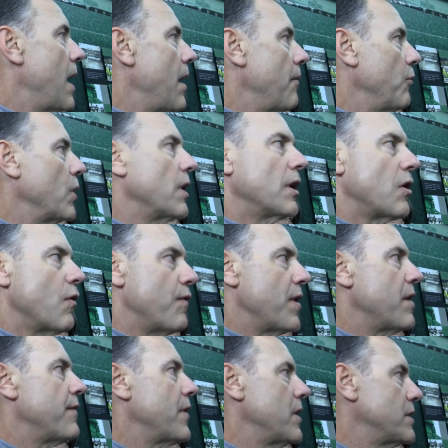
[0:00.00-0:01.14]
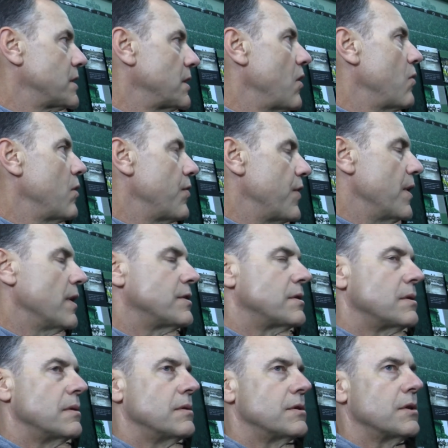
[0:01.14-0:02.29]
We're going to go very, very slow with
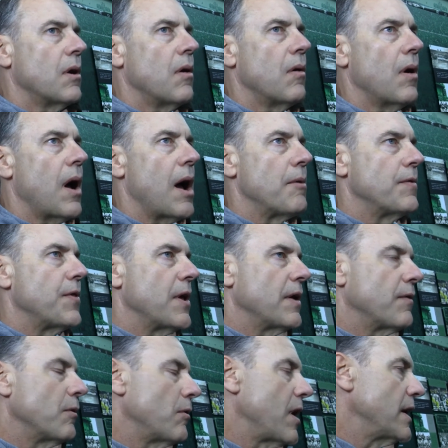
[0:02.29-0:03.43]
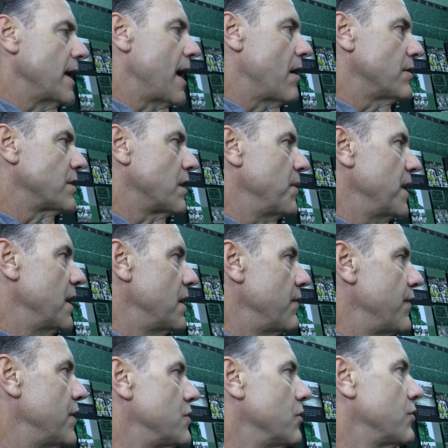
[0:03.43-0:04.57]
this, so I would think that right now it's going to be
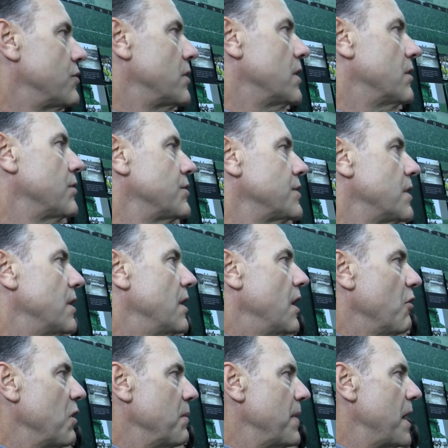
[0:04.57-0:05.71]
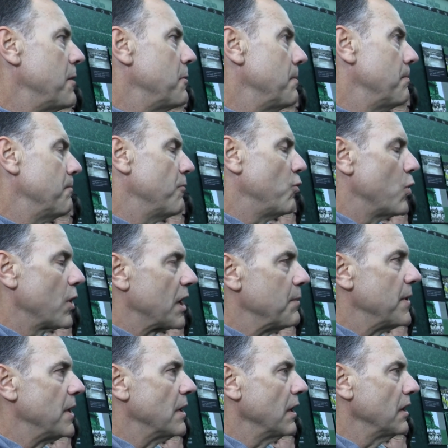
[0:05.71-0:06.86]
individual drills. We may work him
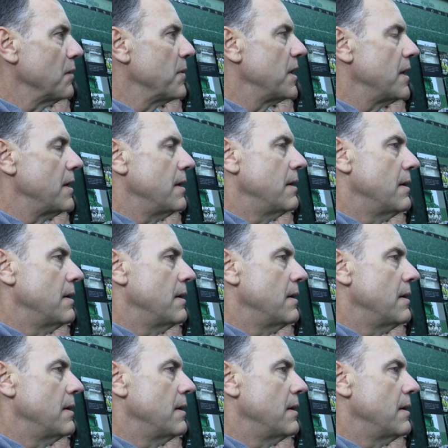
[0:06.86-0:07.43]
into limited